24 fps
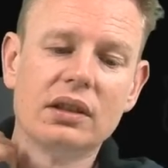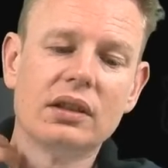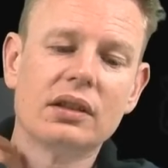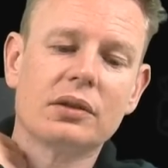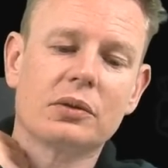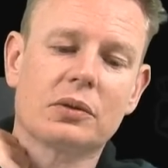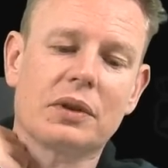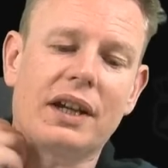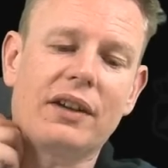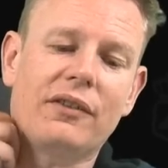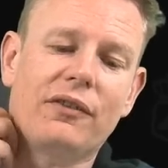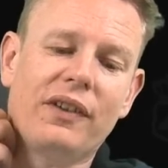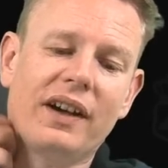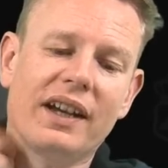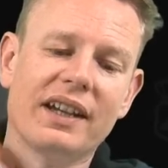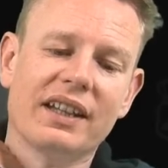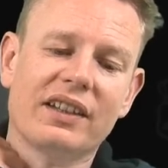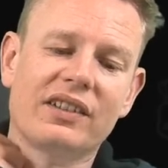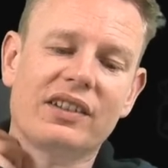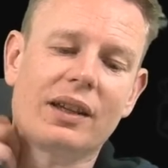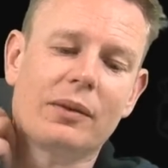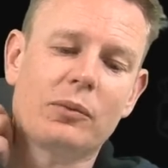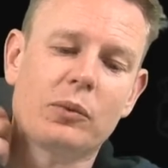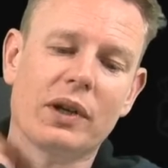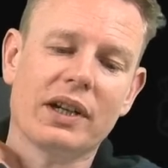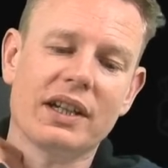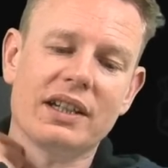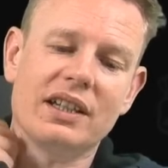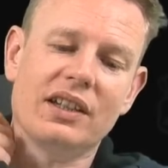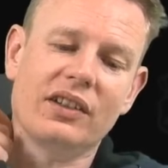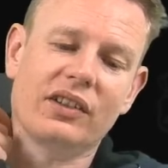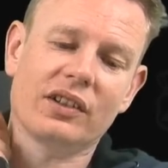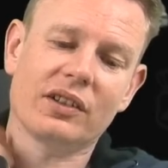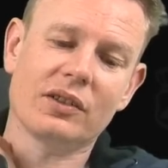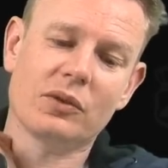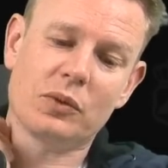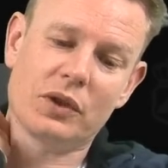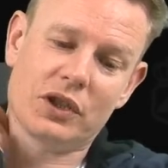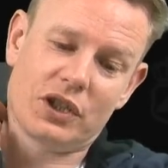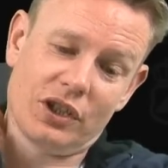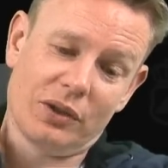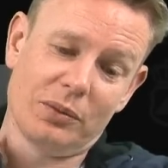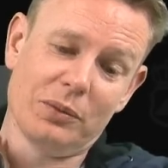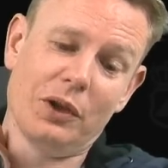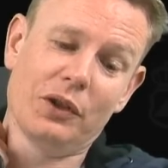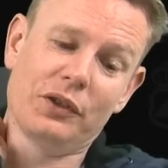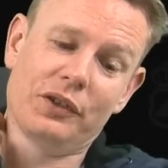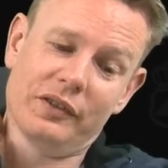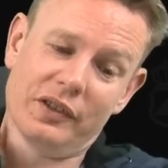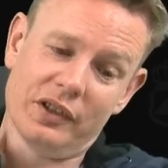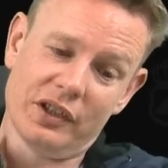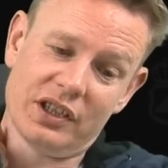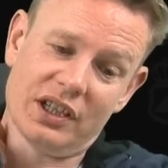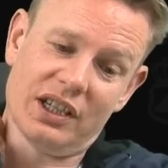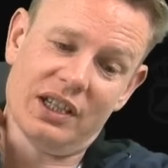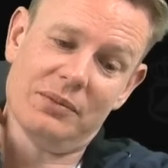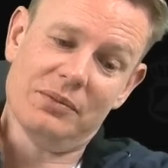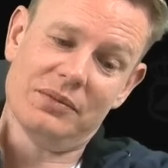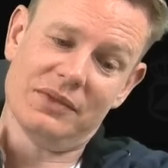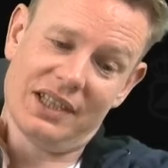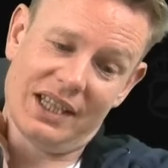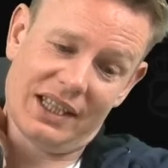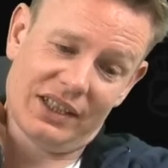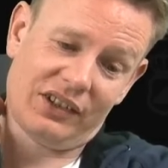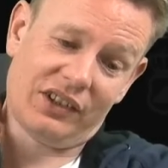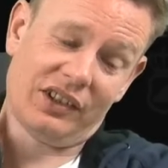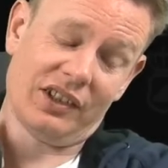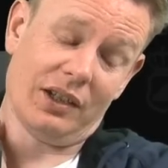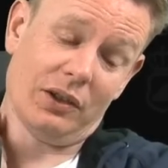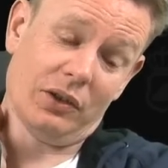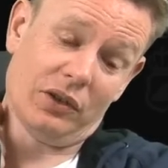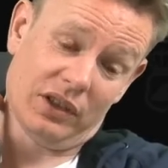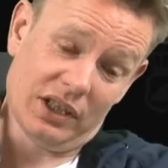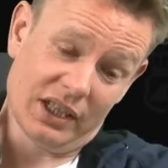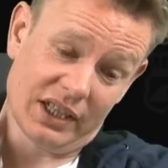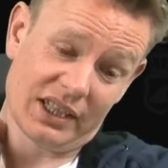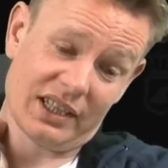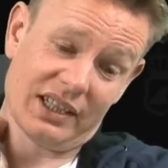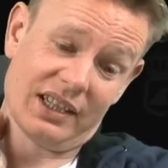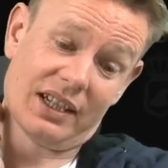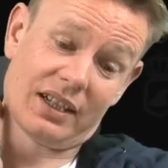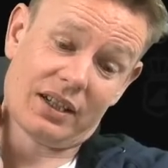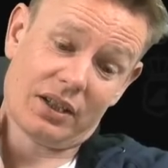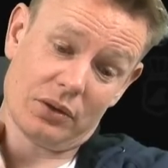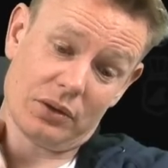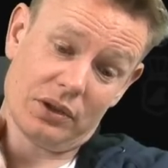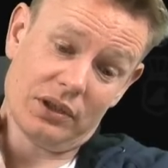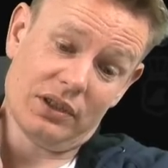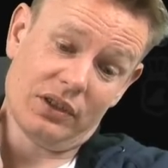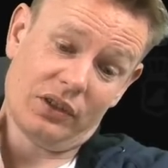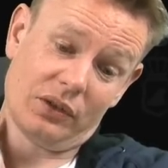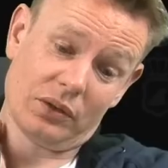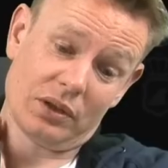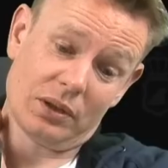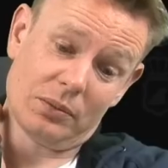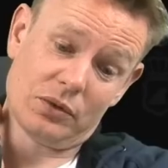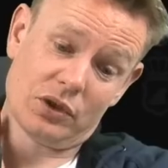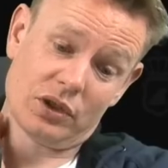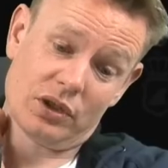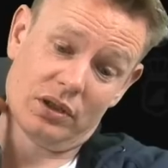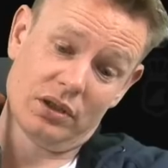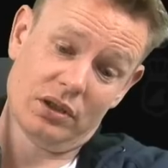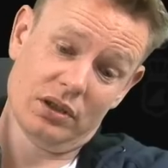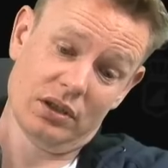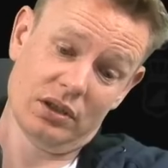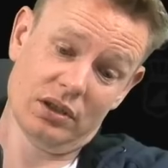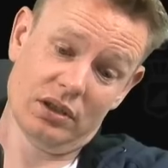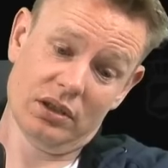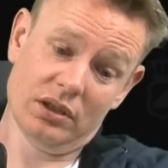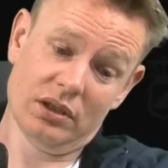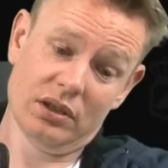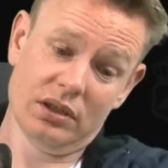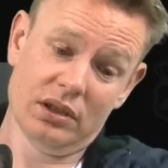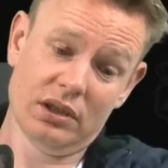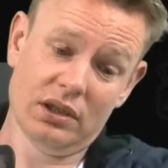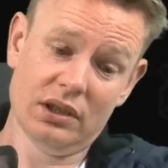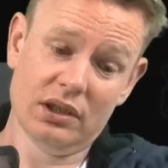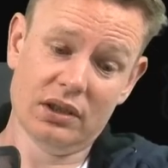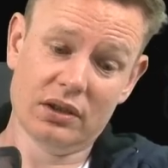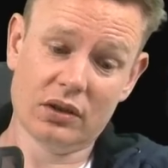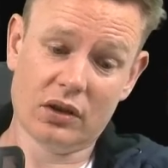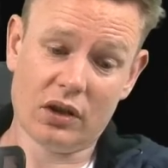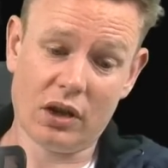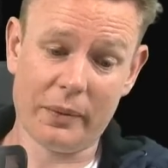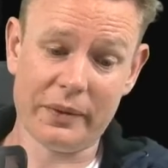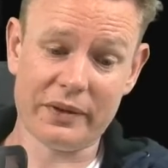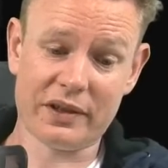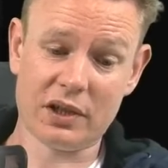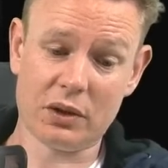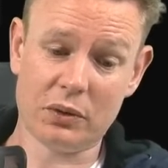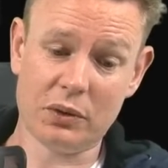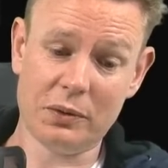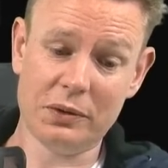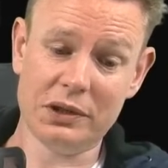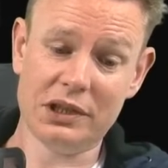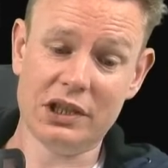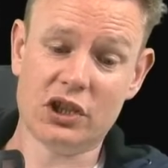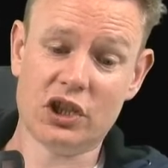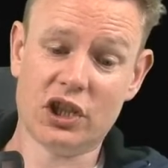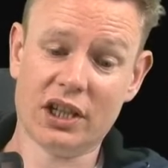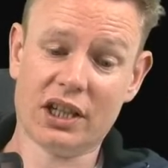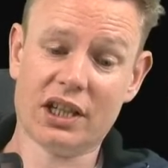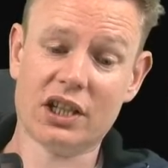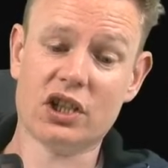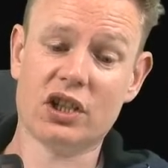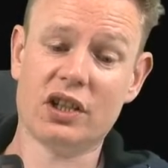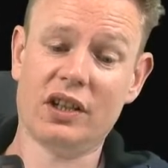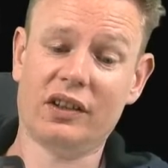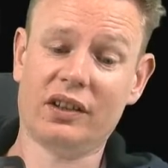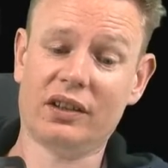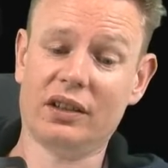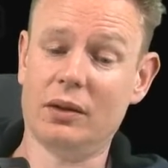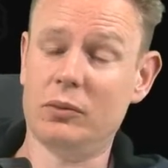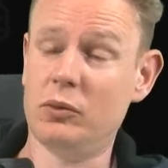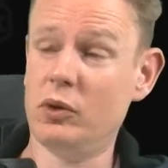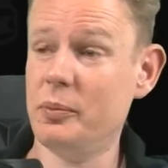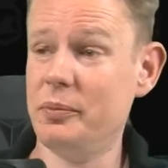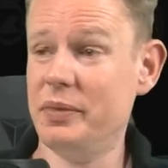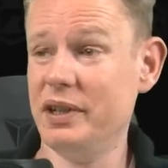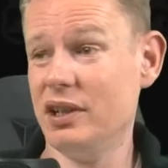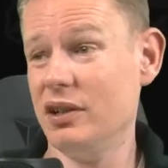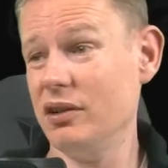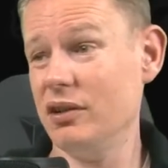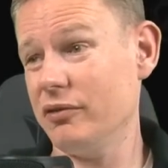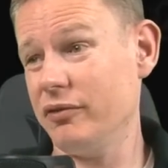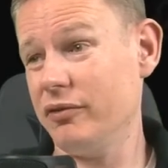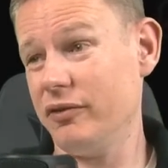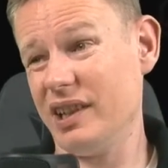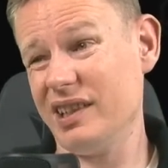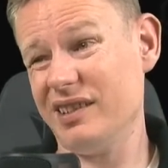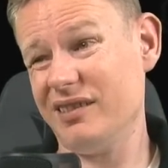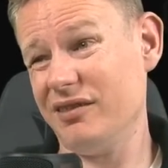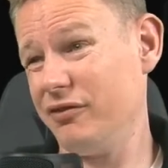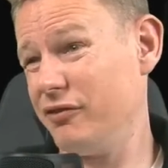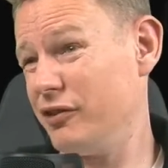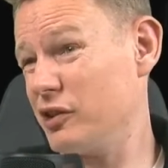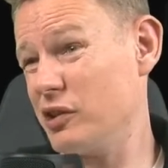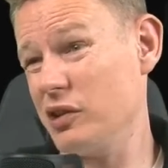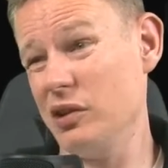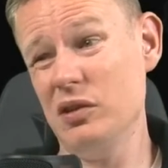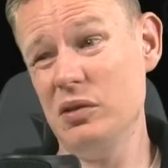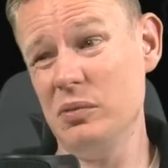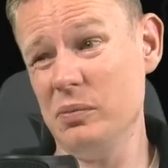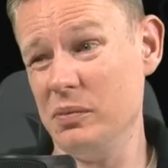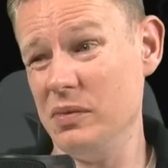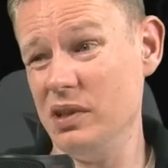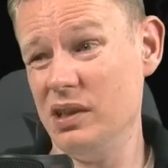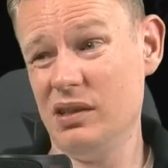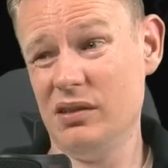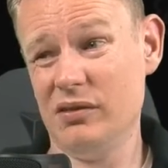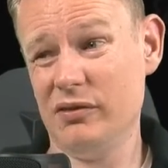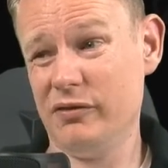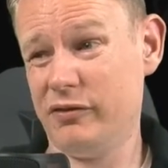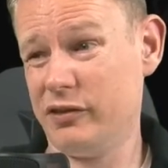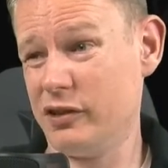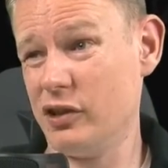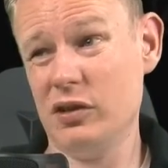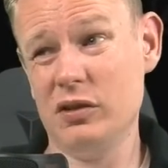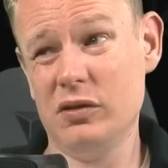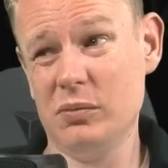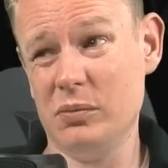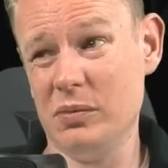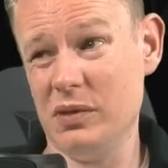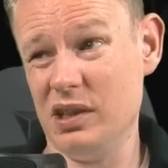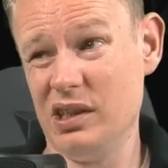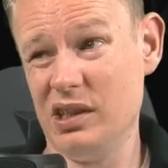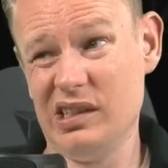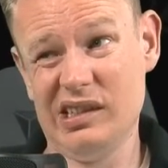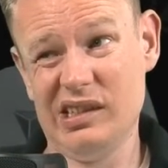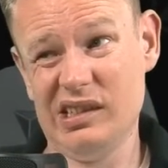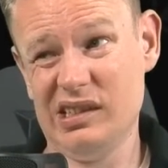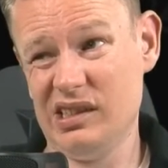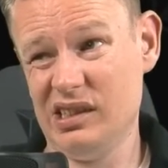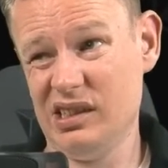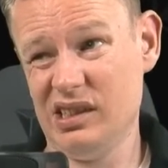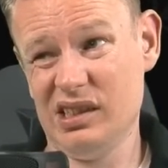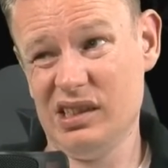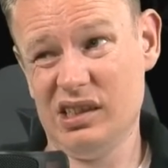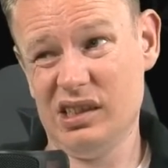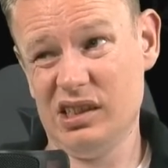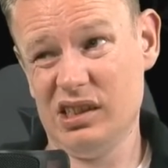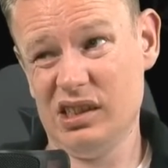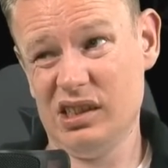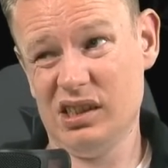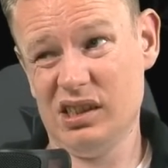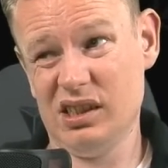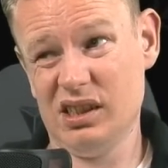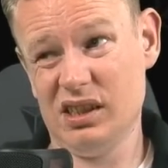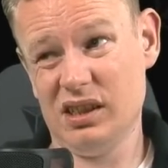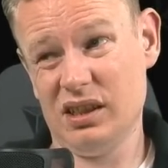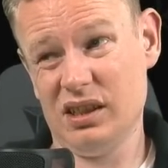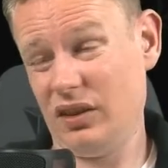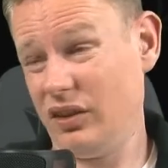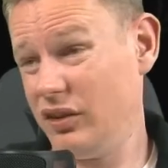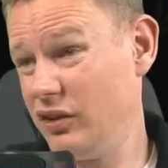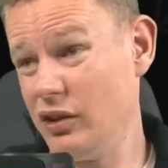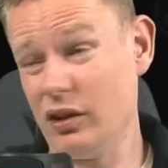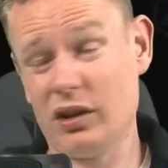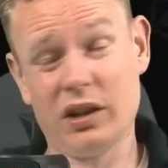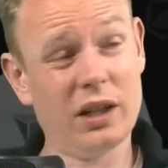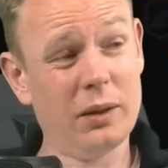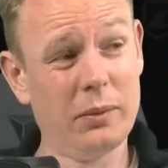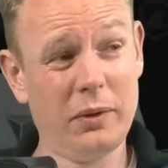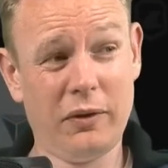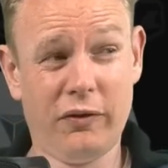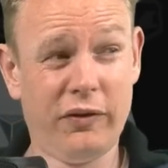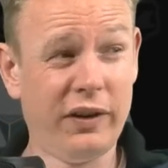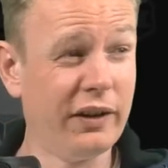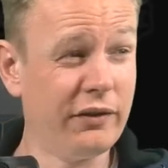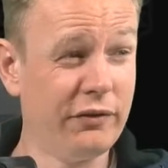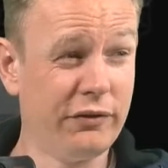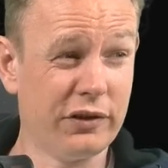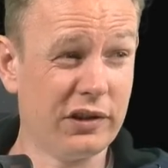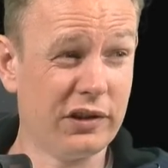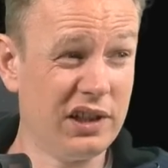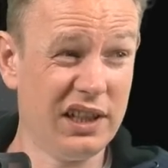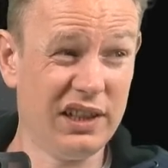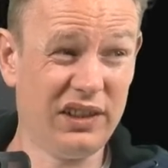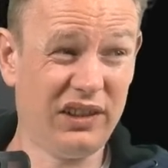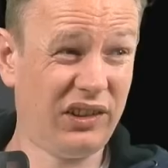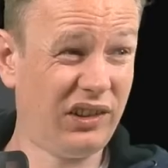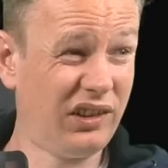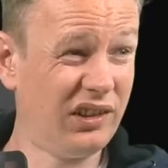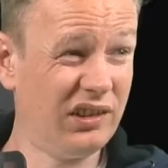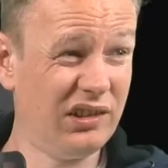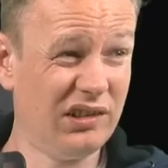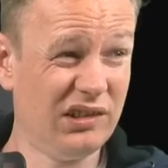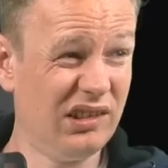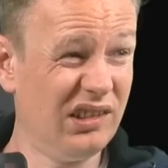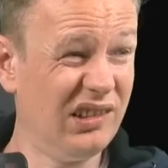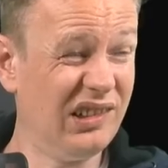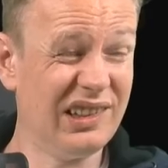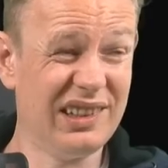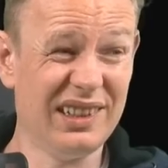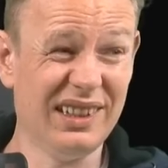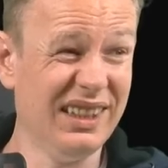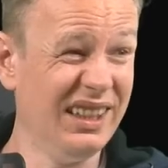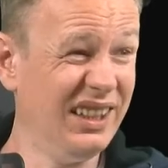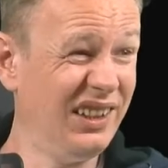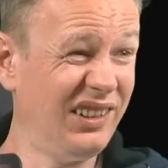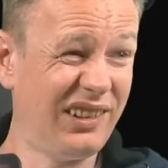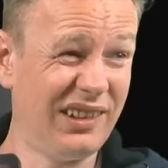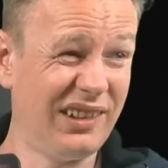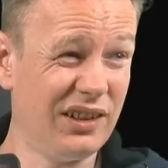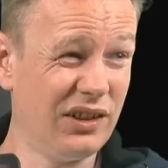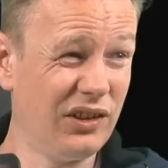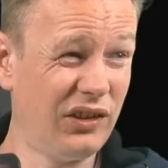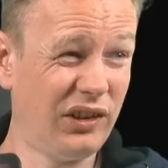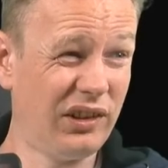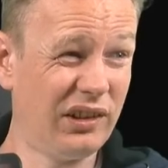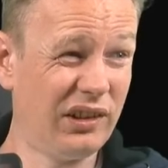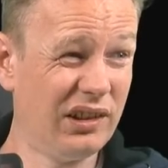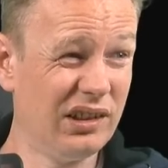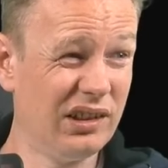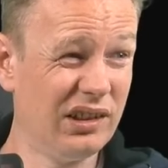Great fun, except when it isn't, which is most of the time. That sounds like an accurate description. Commentary with the Chicken Chess Club would be good fun. For whom? For whom? It's not going to be fun for us or the listeners.